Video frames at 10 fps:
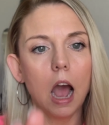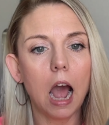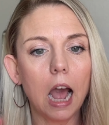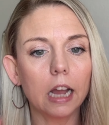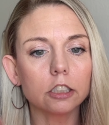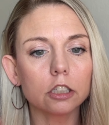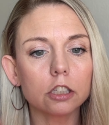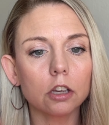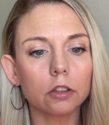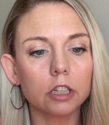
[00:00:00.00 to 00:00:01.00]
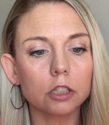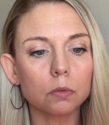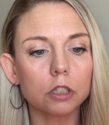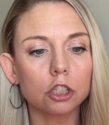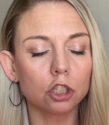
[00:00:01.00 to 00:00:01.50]
I just thought this
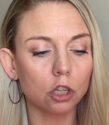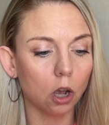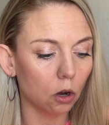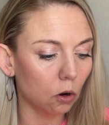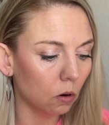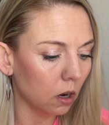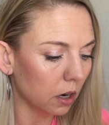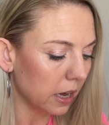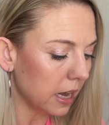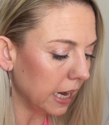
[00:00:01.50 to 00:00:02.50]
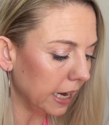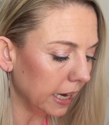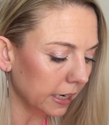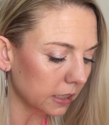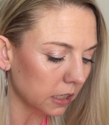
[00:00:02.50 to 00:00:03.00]
was so
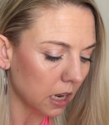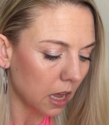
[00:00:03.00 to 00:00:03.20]
neat.